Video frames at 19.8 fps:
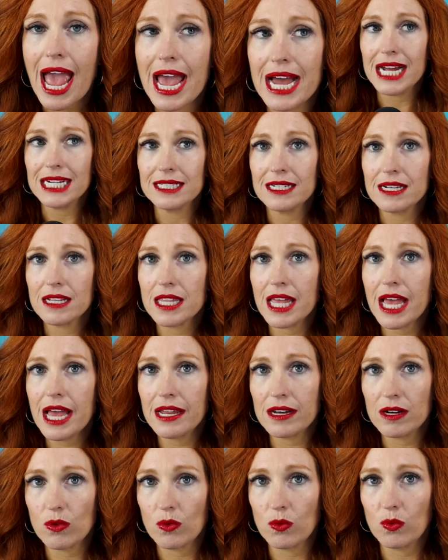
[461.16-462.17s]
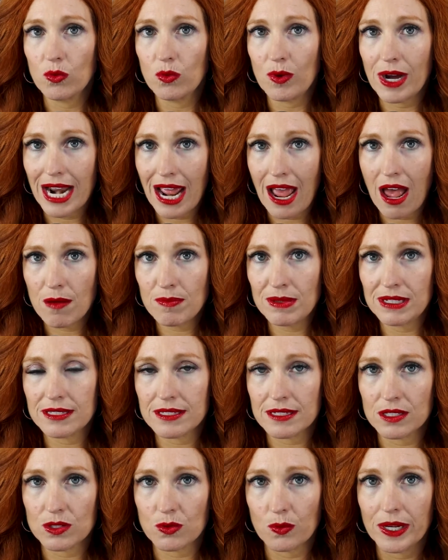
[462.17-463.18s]
And then what
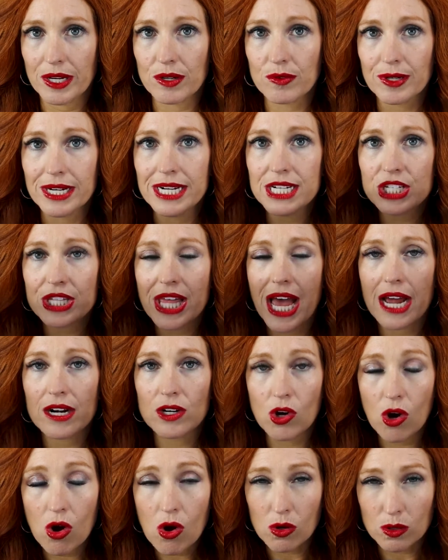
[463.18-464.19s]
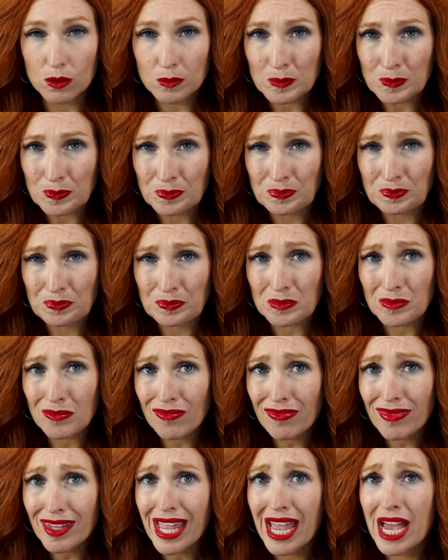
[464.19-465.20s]
happens is we reach that goal
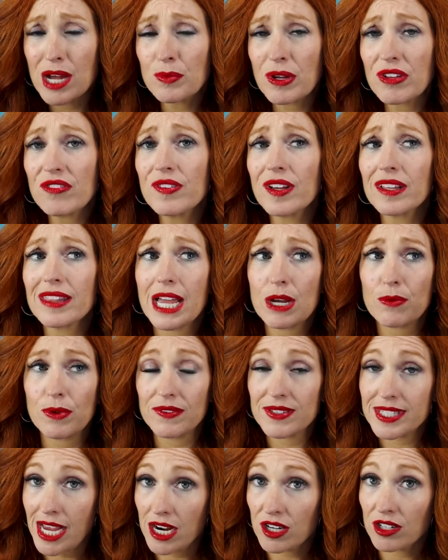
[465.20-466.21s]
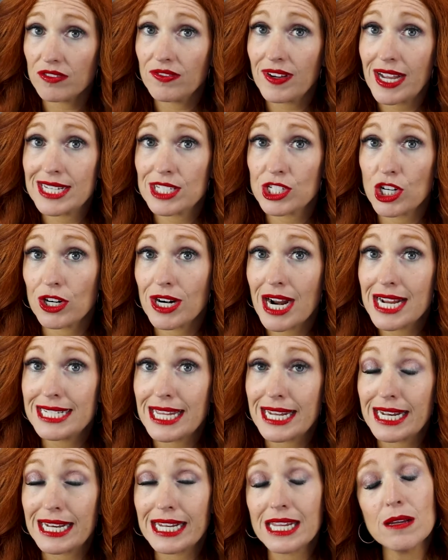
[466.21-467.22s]
and we feel like we've sacrificed our
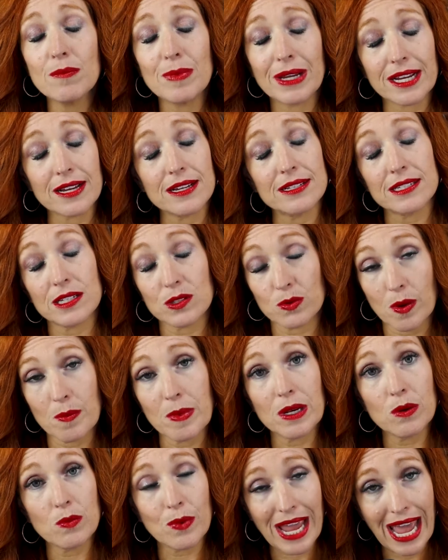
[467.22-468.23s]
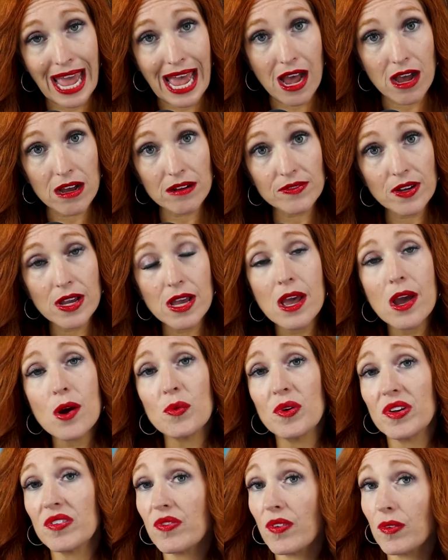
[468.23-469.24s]
identity, because as women,
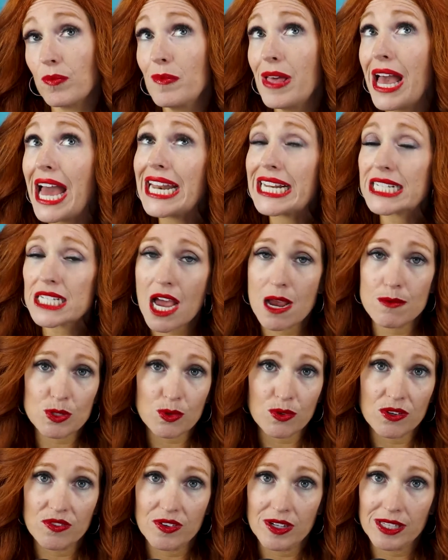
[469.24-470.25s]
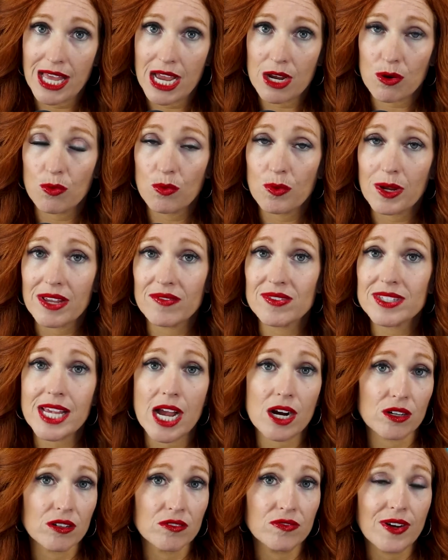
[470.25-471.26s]
many times we feel like we've
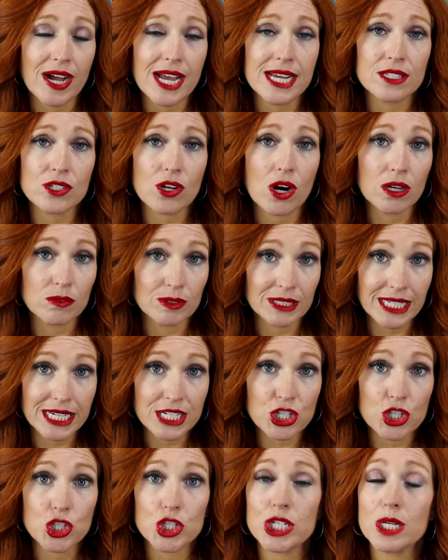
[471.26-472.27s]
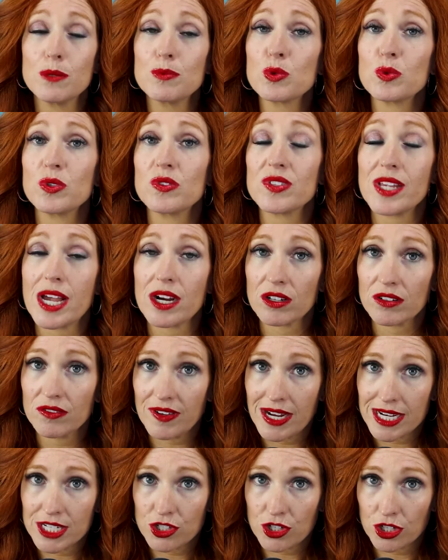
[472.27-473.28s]
sacrificed our relationships, we've
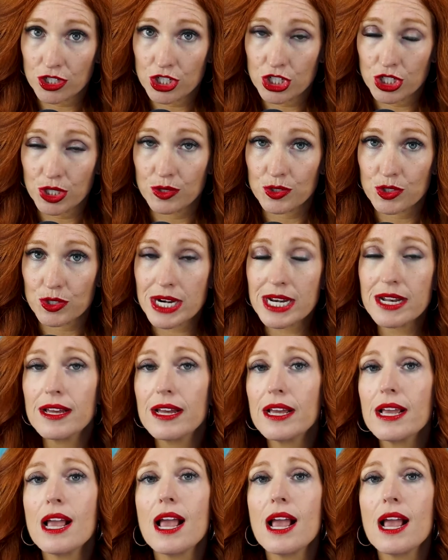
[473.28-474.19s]
sacrificed our children,